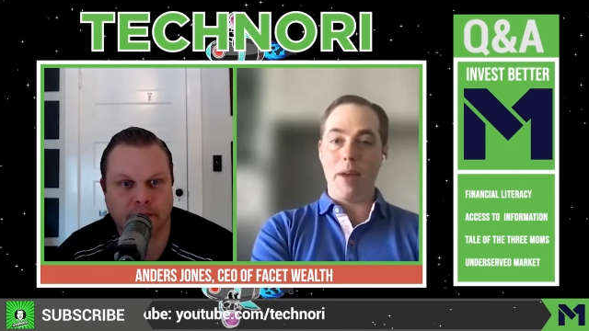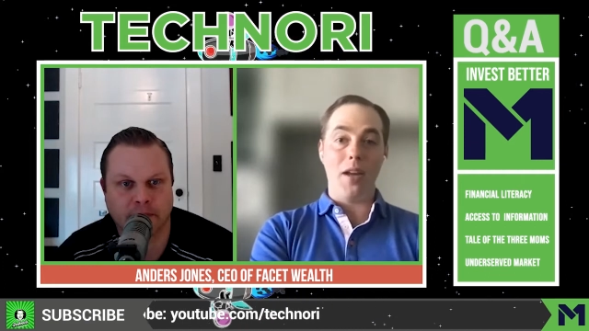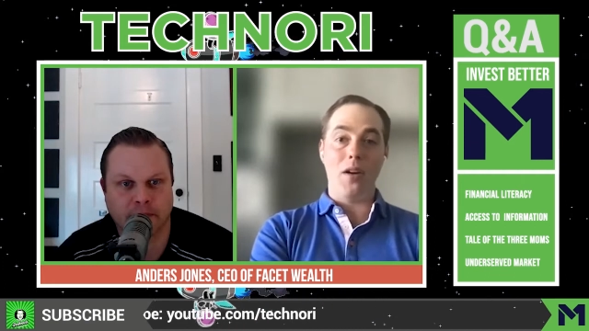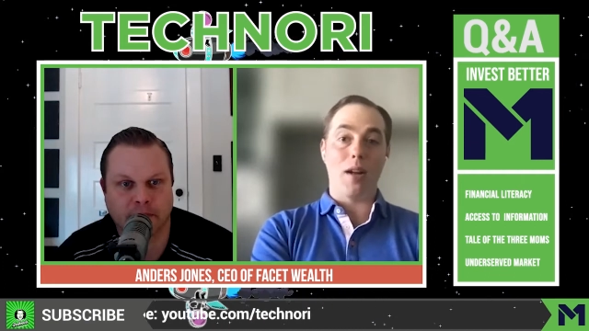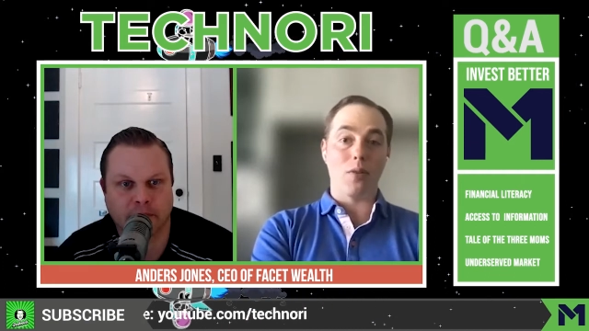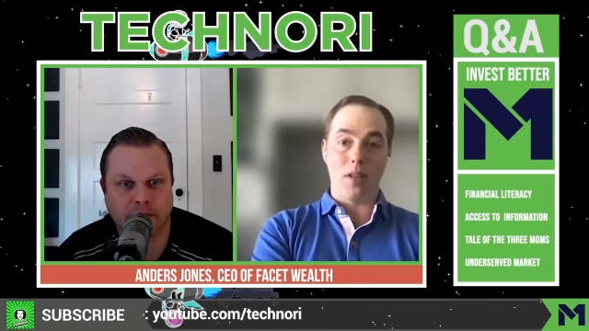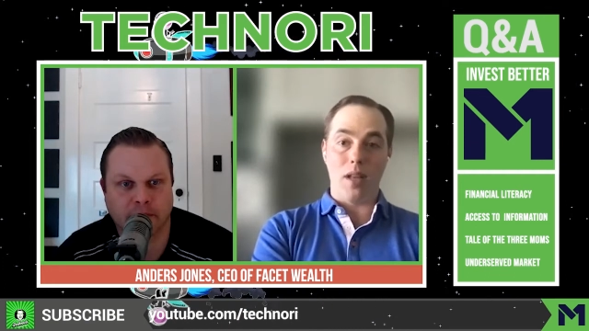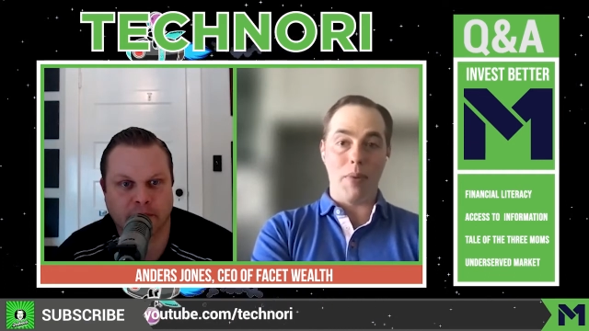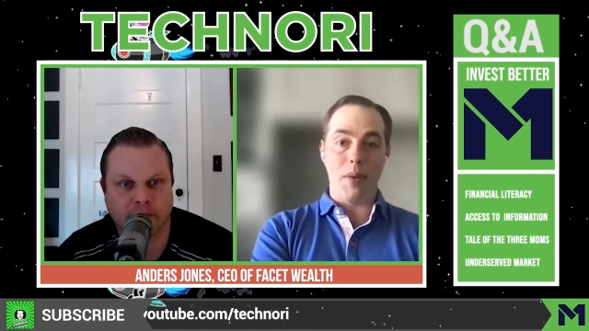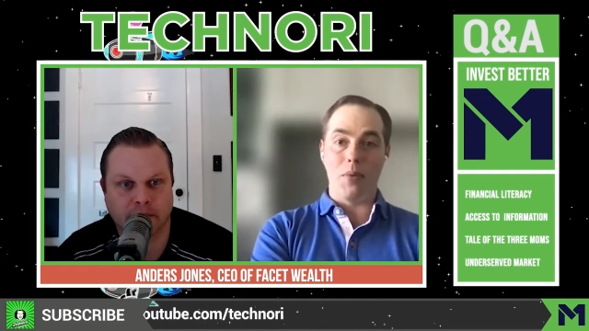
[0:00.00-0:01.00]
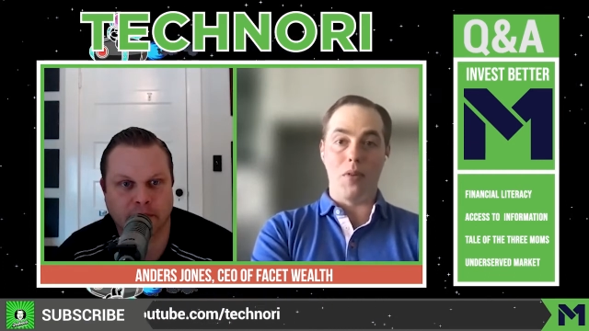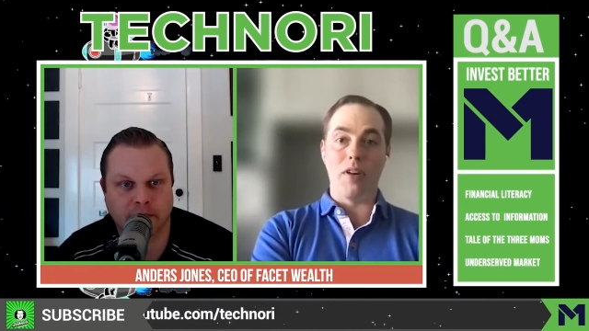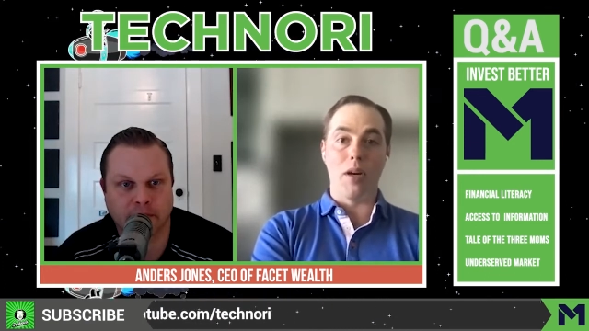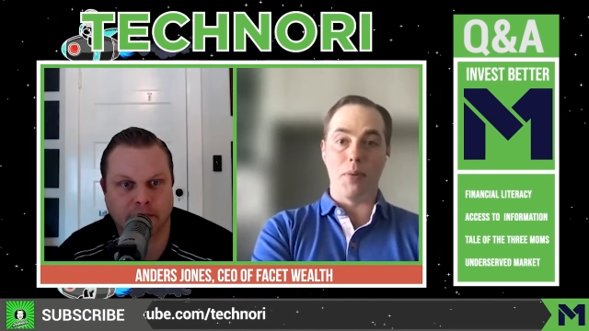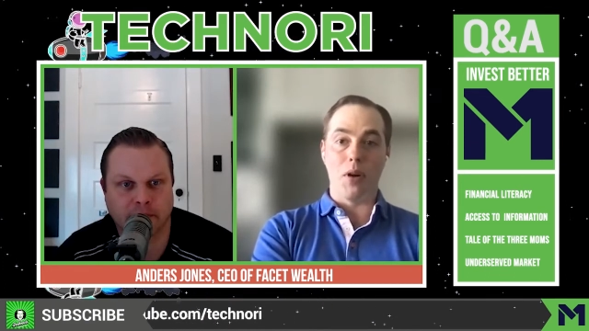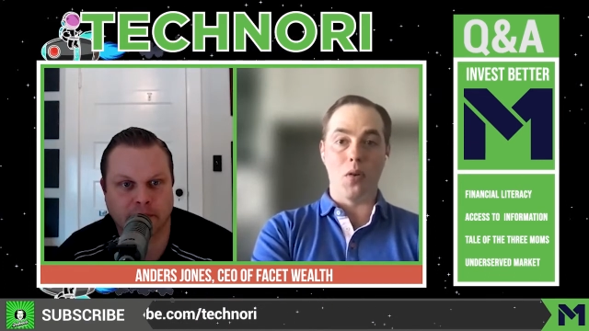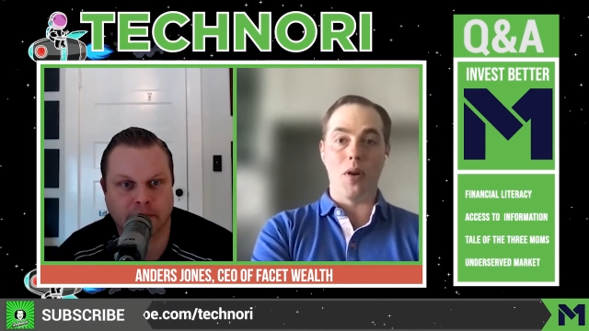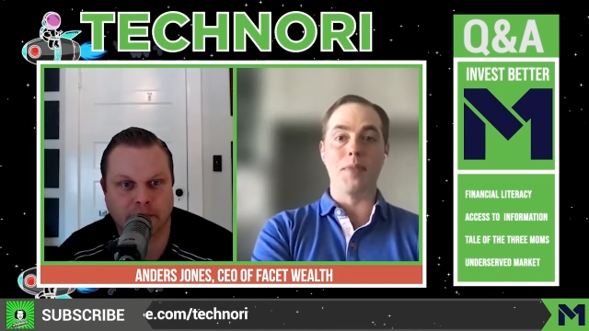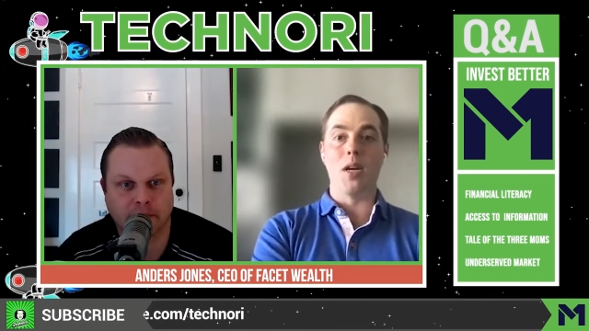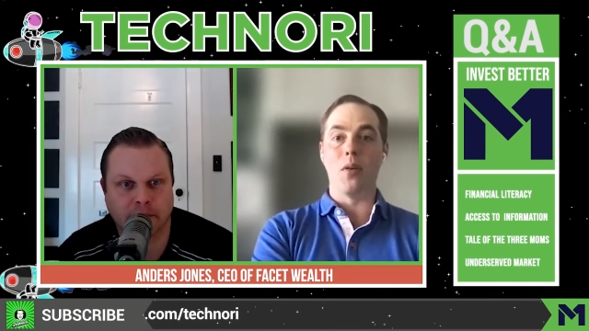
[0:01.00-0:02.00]
Speaker 1: I interact with a lot of people who are very pro
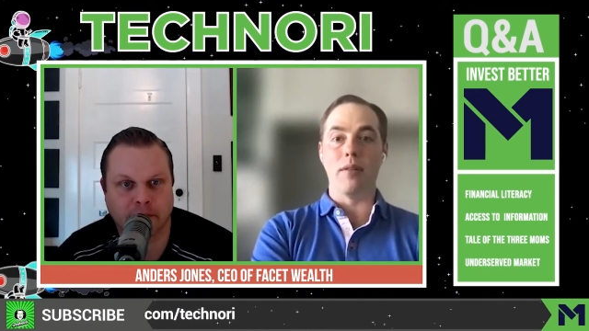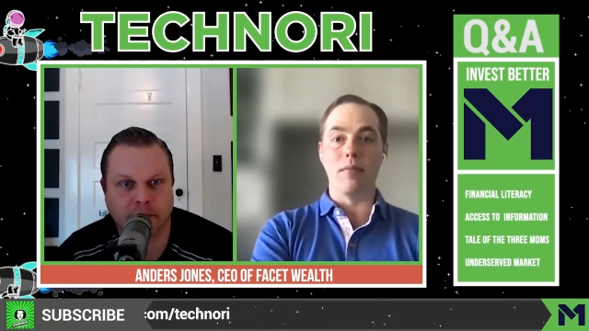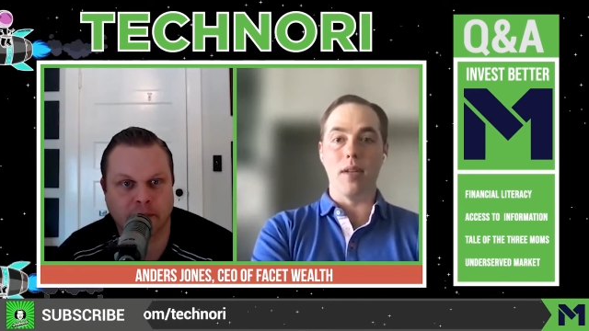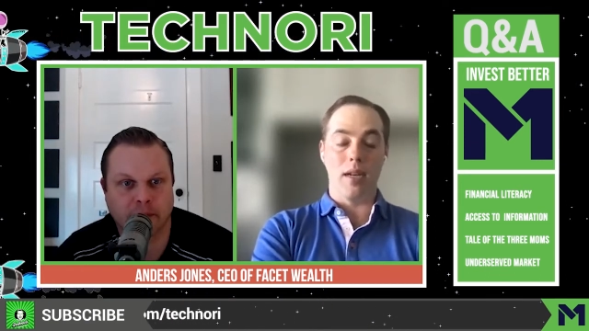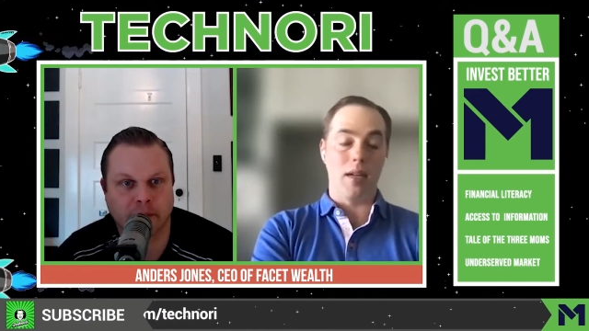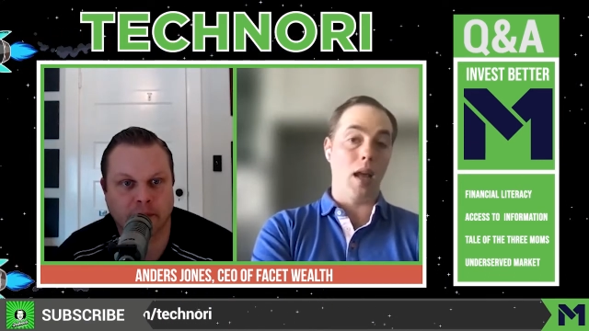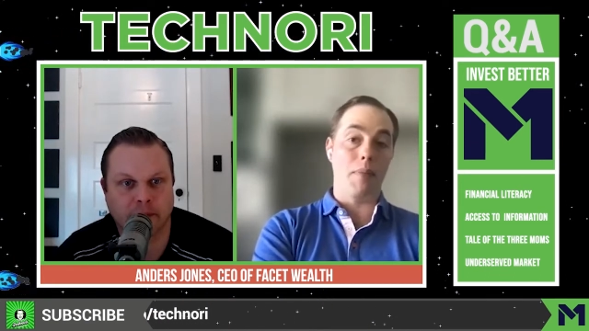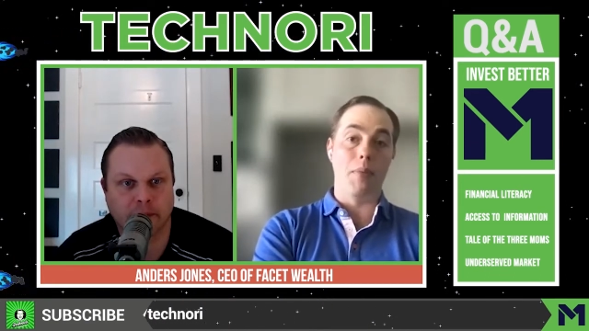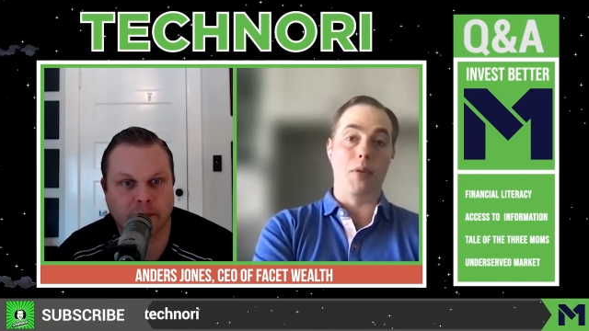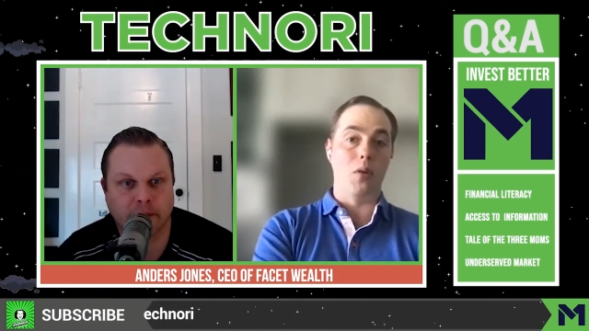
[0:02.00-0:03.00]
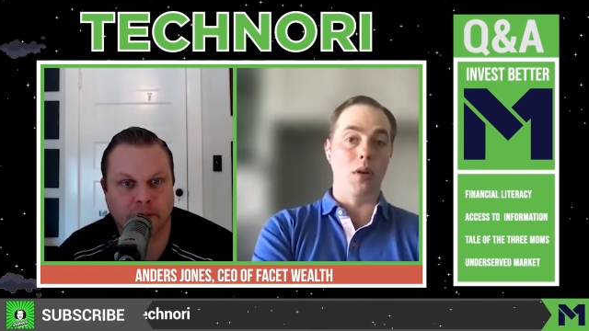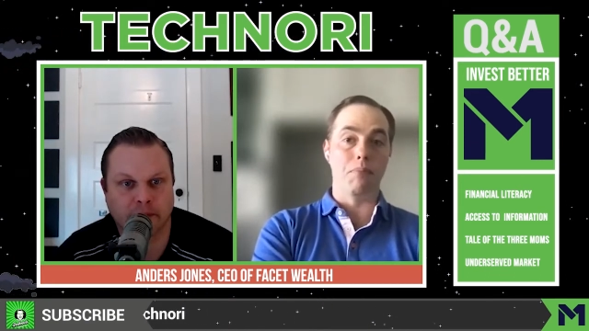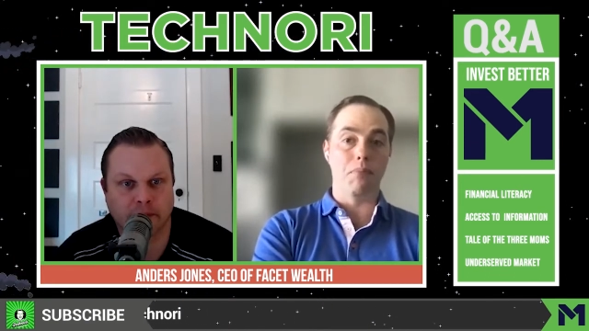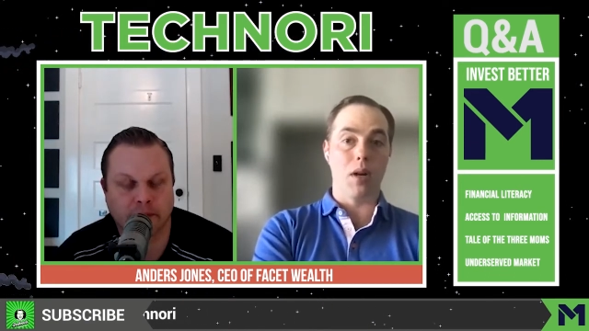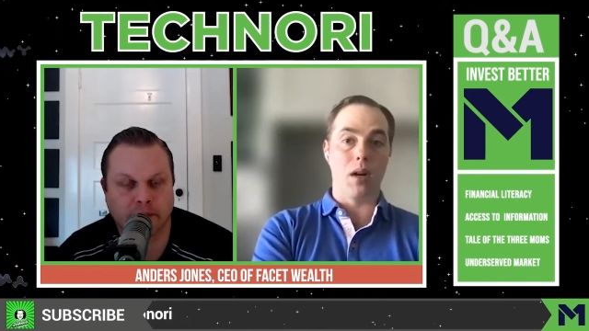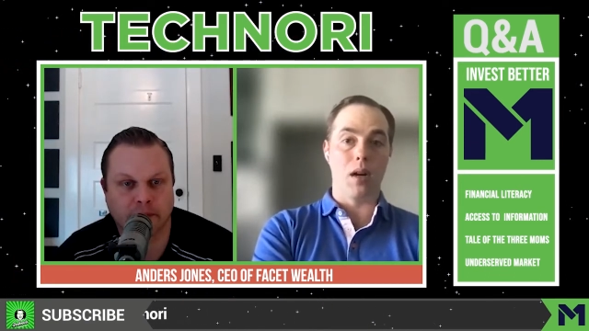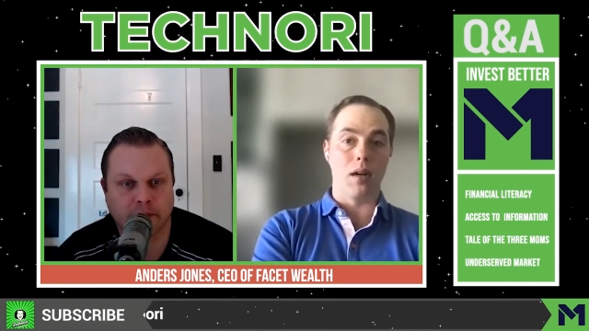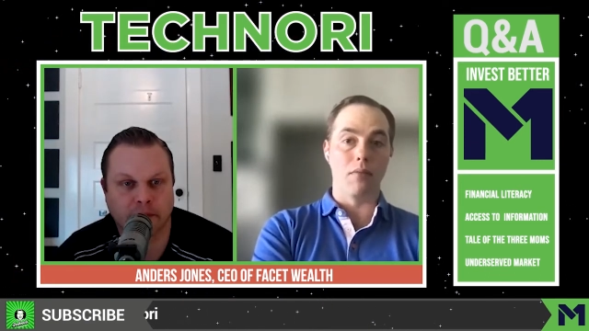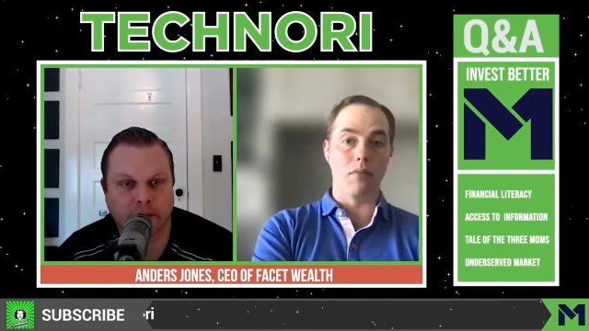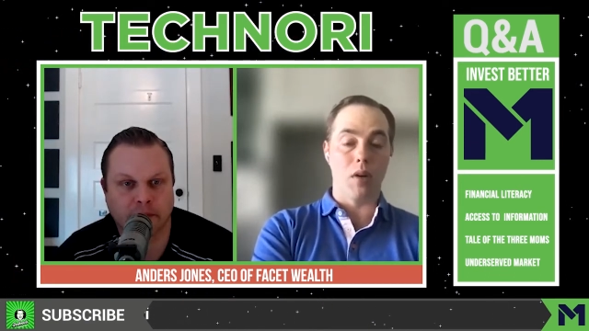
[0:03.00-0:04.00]
crypto, and and a lot of people who are
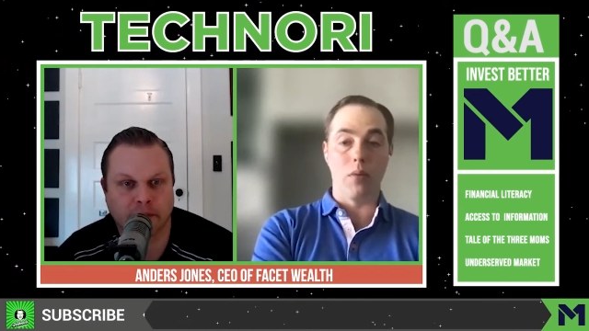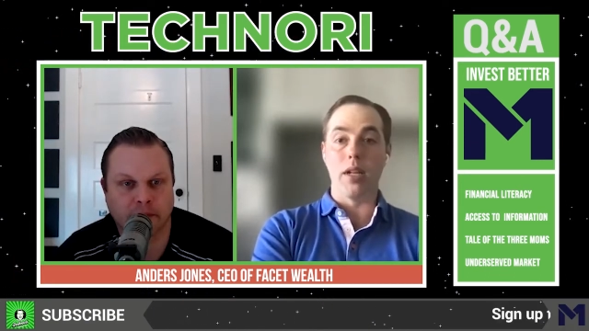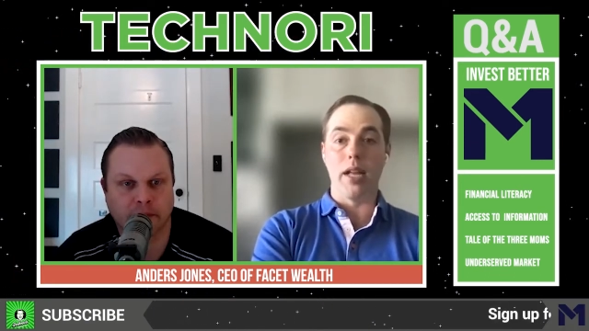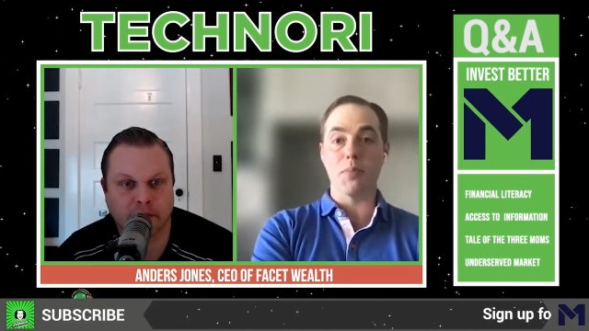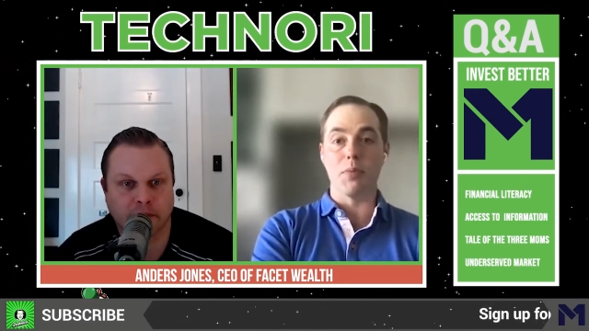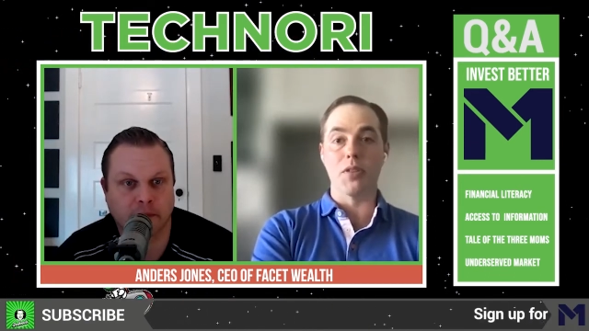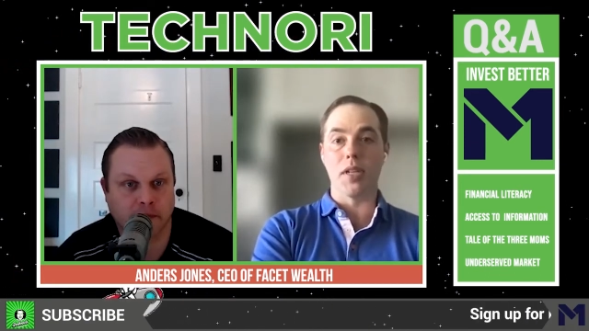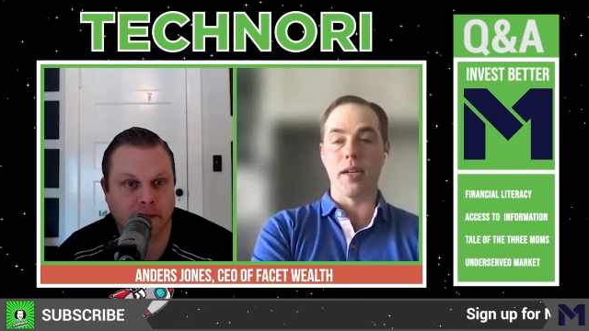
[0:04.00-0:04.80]
are you know real experts in